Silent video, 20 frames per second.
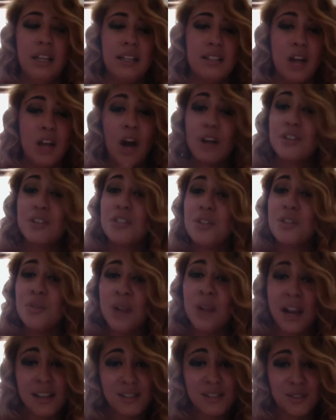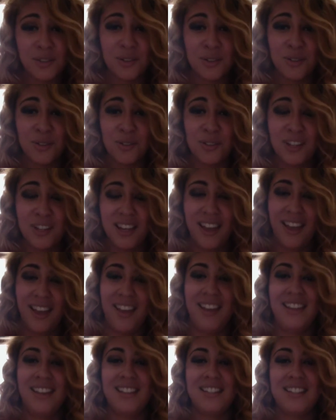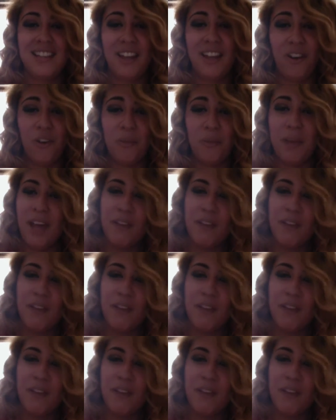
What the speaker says: talk to you guys soon, and I hope